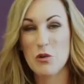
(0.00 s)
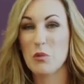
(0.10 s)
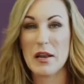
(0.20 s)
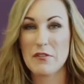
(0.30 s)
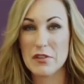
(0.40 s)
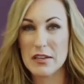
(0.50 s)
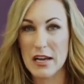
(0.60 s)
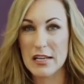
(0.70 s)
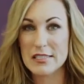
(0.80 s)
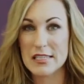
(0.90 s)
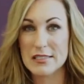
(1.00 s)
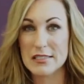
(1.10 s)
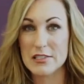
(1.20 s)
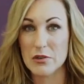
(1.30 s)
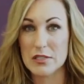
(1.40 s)
Whatever the nonsense
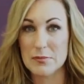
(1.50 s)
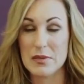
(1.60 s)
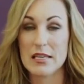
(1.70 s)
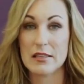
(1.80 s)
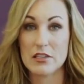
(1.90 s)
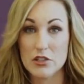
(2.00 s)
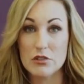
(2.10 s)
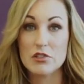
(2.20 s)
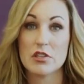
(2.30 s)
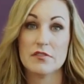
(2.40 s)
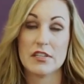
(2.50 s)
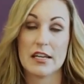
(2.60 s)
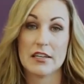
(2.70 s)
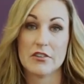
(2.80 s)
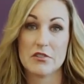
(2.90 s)
is going to be that you should have
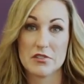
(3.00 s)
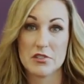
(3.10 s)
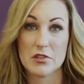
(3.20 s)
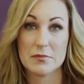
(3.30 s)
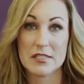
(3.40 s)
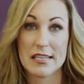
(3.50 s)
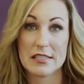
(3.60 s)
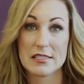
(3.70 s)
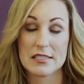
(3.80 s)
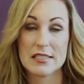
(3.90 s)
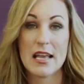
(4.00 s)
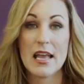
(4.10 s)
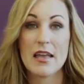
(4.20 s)
done under the circumstances,